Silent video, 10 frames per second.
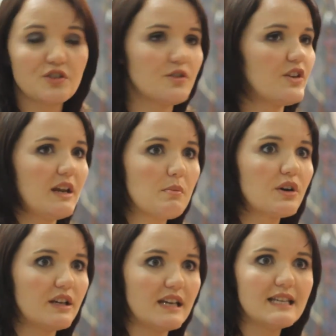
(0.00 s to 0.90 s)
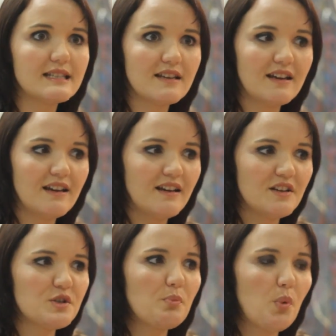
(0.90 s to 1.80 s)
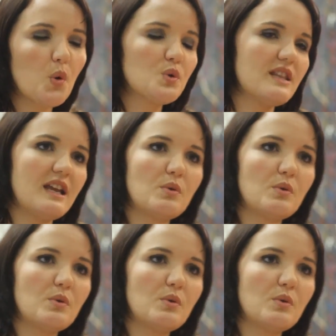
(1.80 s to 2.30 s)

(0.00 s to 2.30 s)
know, so if anybody needs support and